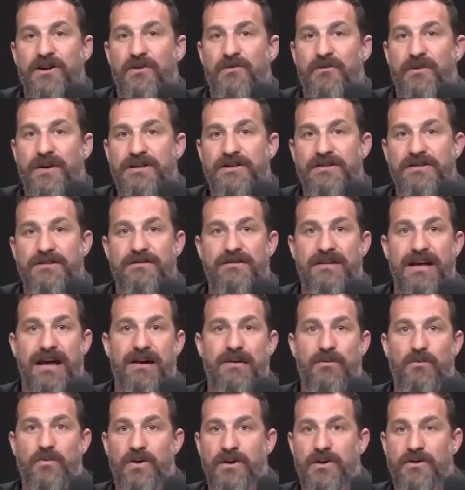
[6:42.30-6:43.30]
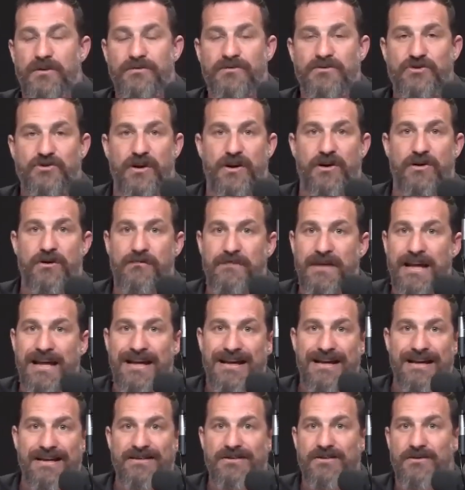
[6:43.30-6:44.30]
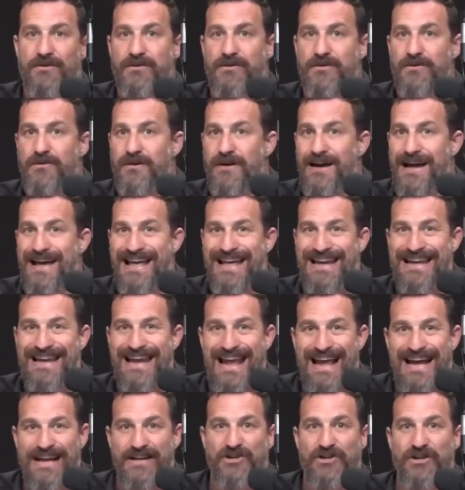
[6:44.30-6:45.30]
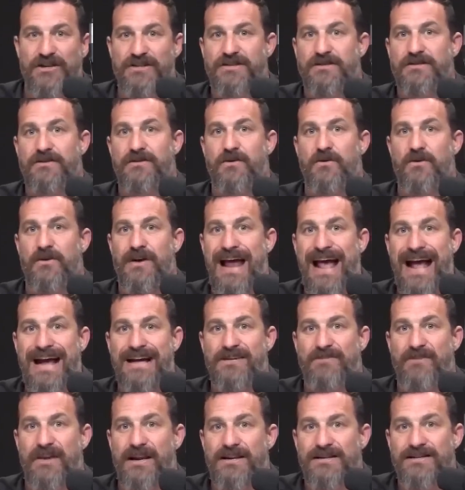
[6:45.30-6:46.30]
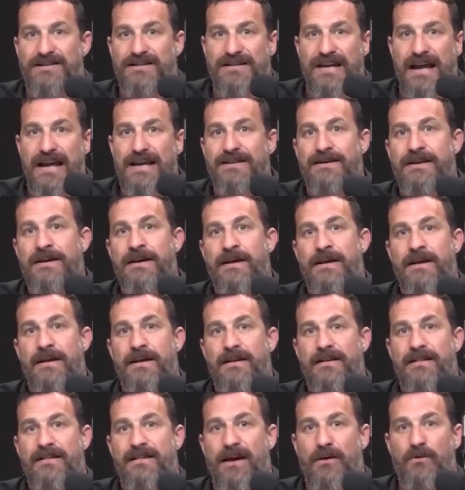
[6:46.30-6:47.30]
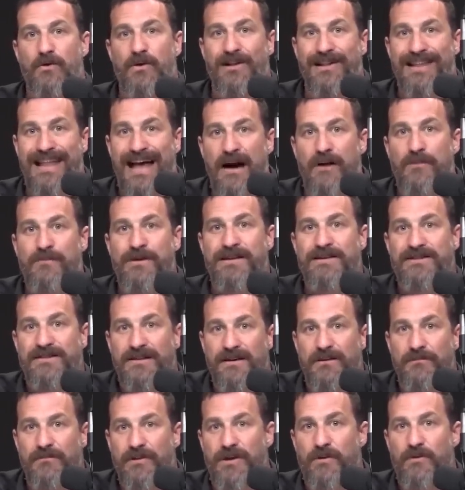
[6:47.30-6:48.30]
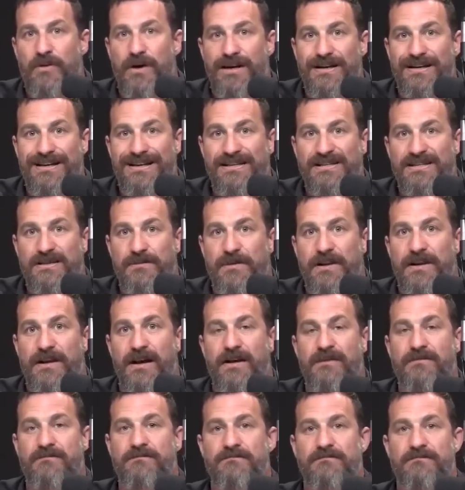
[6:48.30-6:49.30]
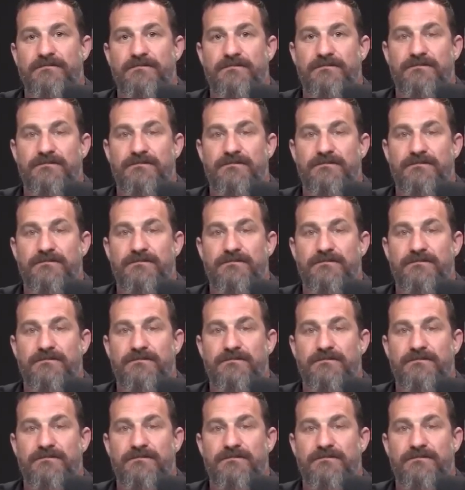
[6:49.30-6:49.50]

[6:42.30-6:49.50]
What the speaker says: surface that will trigger me into an anxious or activated state that will allow me to complete what needs to be done?